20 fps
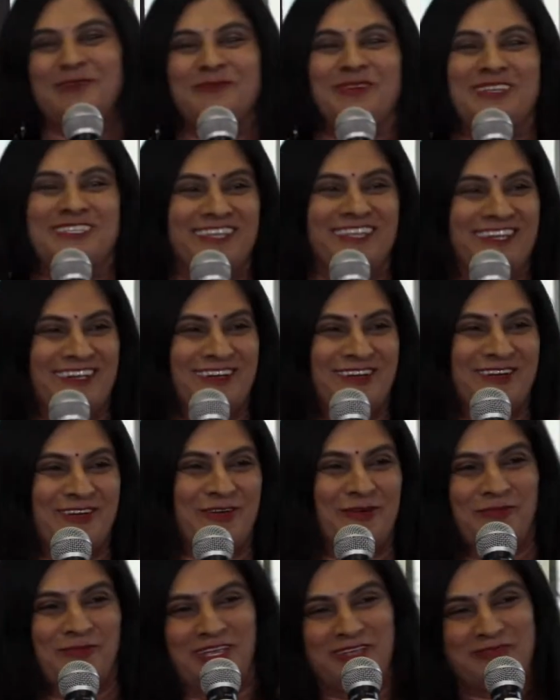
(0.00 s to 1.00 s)
why am I saying
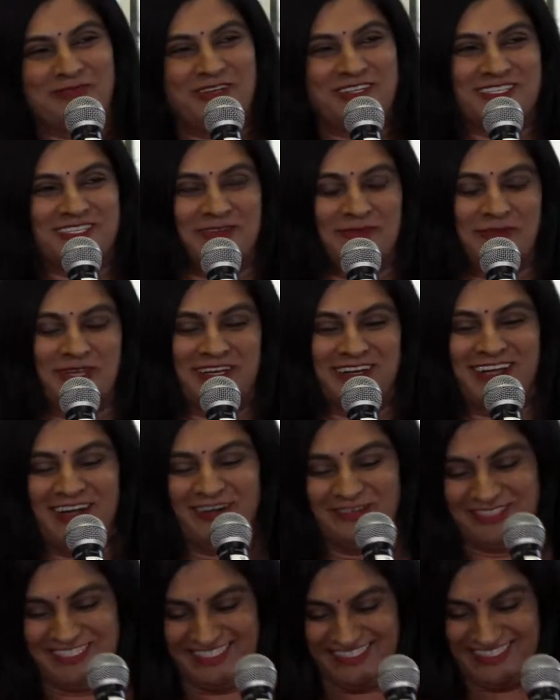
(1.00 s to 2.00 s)
economic? Because I'm an
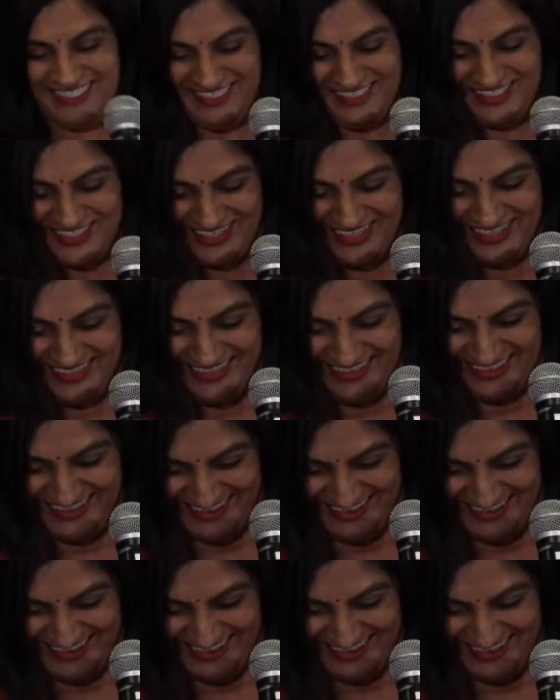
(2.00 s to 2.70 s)
accounting teacher.